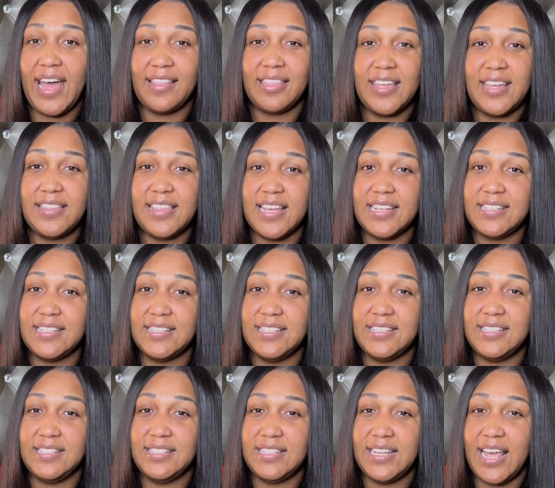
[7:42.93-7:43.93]
I think that's
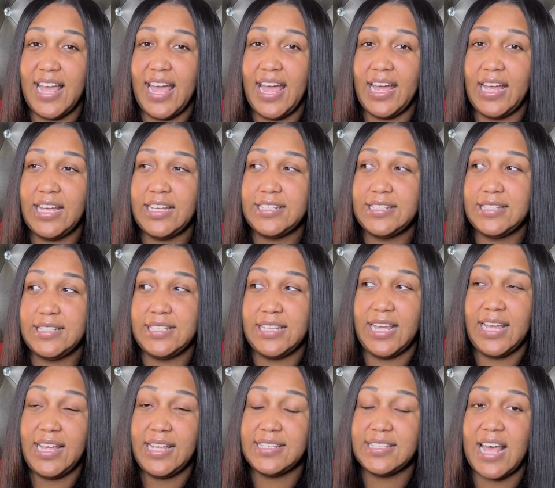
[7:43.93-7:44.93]
deck
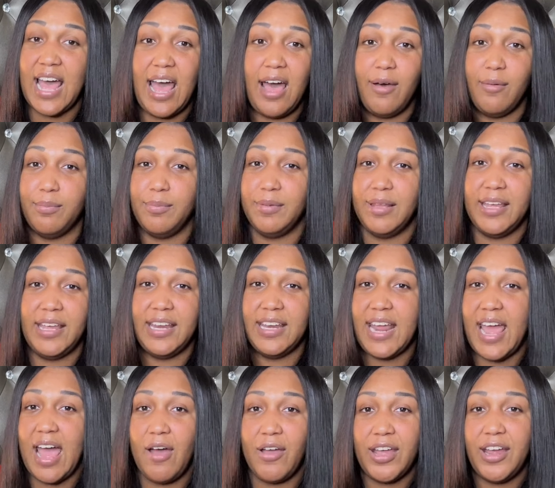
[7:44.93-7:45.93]
6. I'll link it
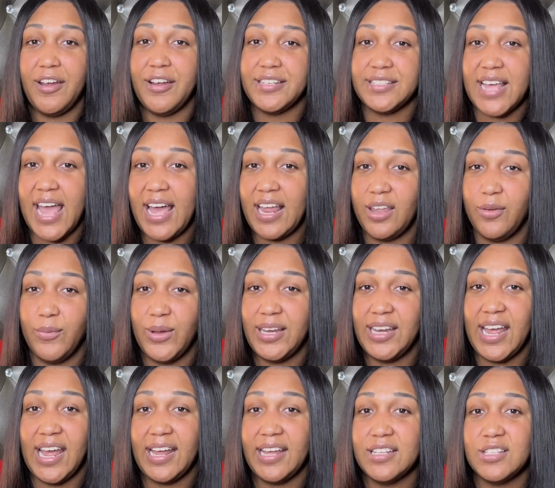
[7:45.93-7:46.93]
down here exactly what
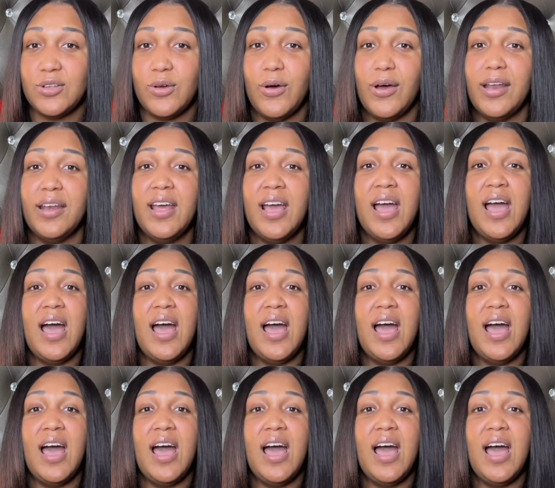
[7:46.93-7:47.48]
deck is on.